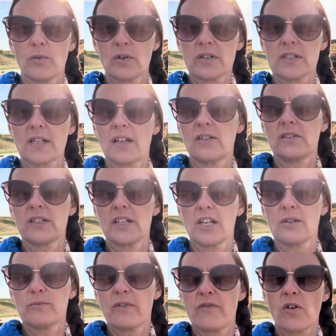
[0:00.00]
more settled
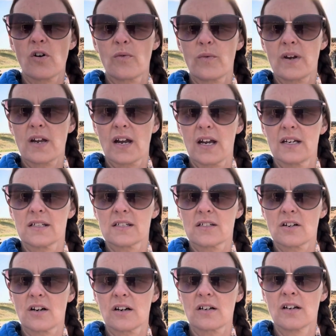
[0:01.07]
in before we kind of
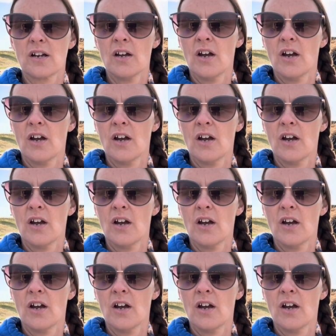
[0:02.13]
start